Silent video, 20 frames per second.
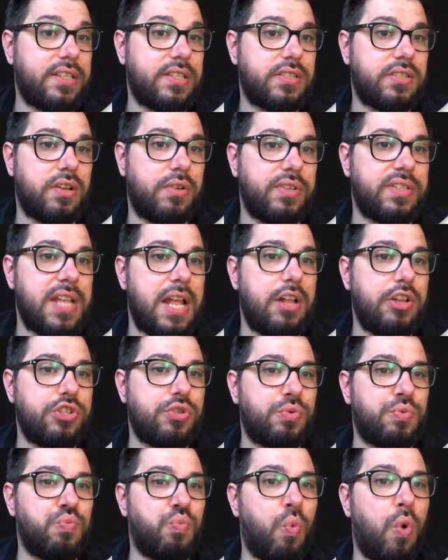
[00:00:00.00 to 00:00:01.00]
So it tells
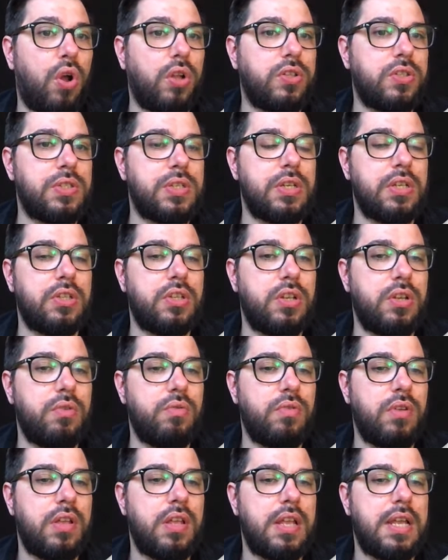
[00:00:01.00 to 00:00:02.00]
us what to
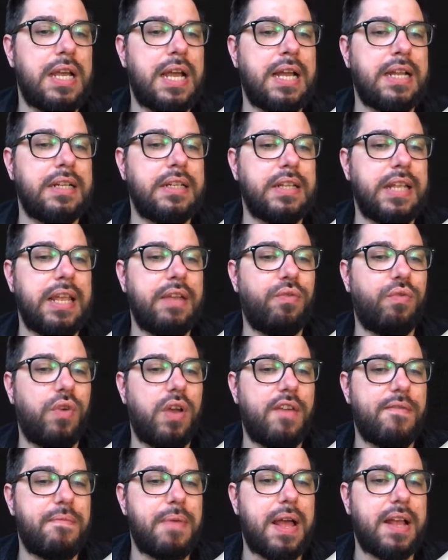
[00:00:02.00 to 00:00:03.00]
do and if
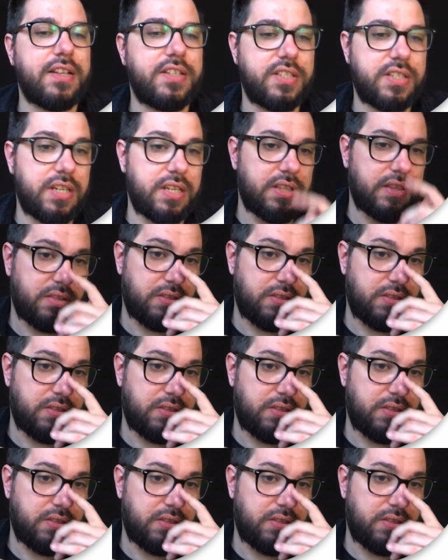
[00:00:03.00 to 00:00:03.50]
we're past